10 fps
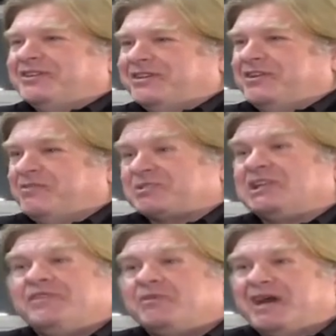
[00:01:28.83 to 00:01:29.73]
It was
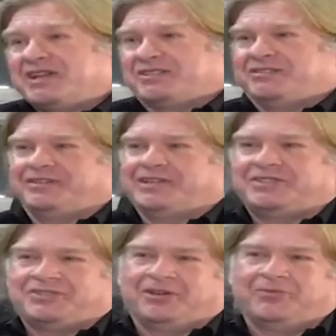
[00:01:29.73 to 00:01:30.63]
living matter at
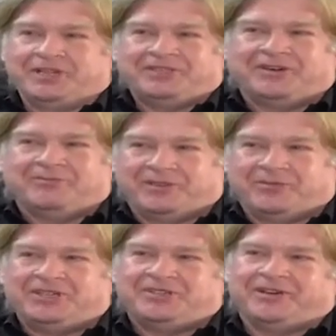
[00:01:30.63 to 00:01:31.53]
that time when it
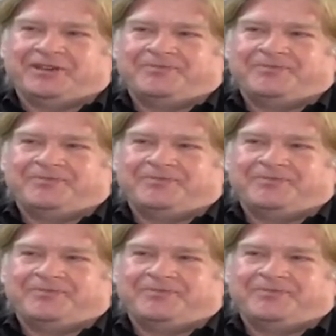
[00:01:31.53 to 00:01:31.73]
died.